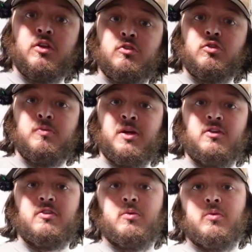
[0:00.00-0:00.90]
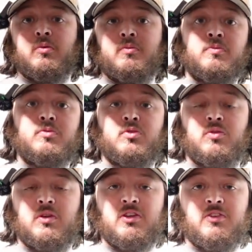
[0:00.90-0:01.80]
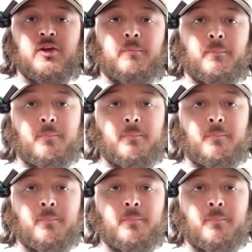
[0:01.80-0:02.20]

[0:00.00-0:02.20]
another 2 minutes, and we'll do the next step.